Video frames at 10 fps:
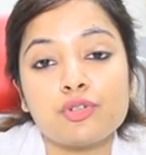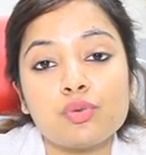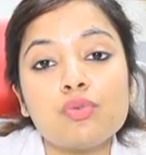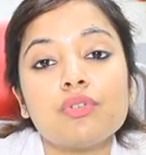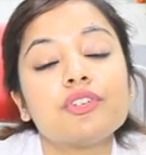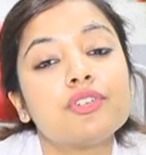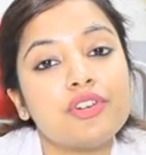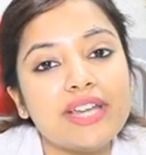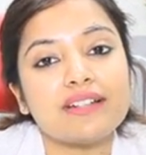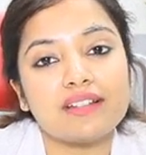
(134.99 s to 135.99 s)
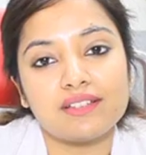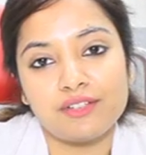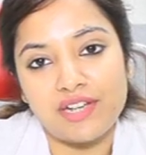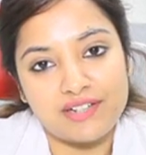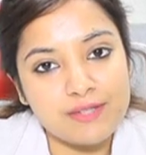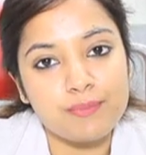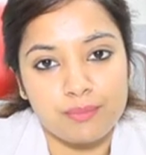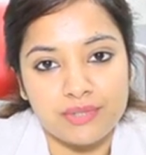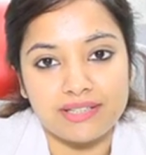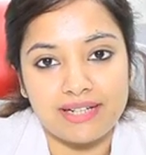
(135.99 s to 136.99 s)
to treat the various
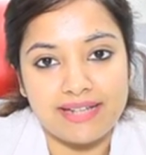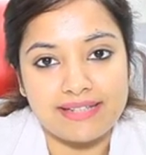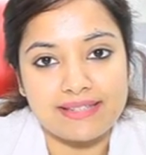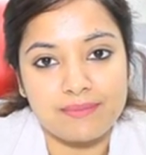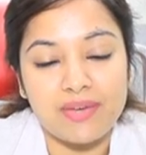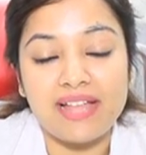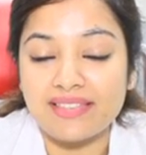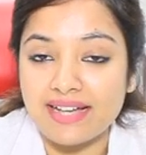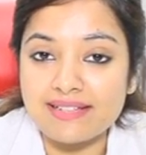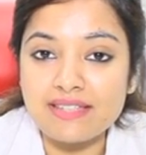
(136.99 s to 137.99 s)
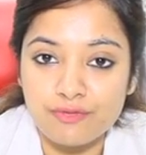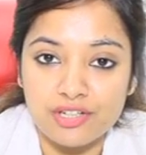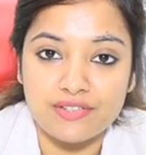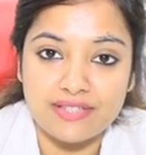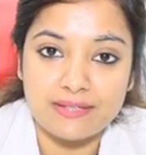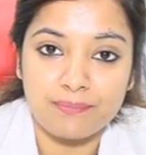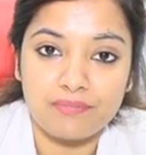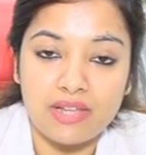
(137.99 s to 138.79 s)
permanent lines, and that is fillers.